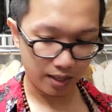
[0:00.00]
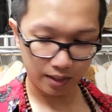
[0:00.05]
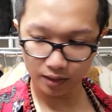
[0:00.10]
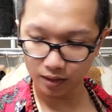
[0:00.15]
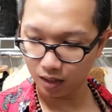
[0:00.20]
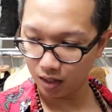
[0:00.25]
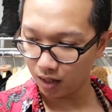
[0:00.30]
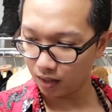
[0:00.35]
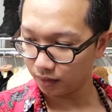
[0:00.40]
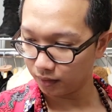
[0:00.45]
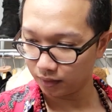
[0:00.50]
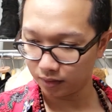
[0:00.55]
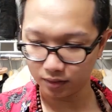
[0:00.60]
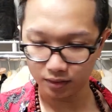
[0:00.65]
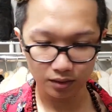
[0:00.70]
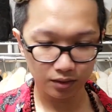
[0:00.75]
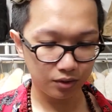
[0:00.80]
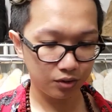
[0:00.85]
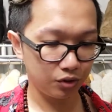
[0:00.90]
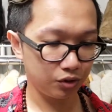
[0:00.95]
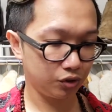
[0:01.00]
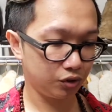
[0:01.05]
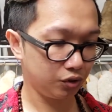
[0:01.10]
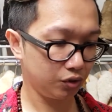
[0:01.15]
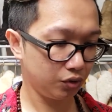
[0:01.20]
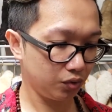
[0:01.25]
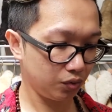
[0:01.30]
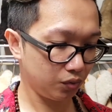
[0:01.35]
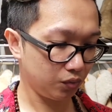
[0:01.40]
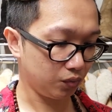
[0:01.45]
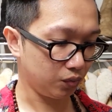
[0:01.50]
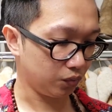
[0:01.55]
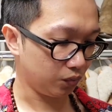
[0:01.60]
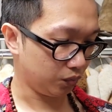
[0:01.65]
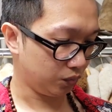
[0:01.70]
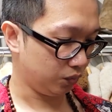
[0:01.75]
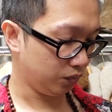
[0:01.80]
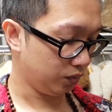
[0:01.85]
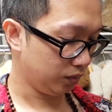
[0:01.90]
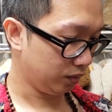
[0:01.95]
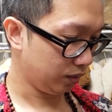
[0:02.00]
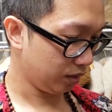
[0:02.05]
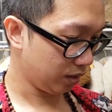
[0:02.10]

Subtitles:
I got the shoe.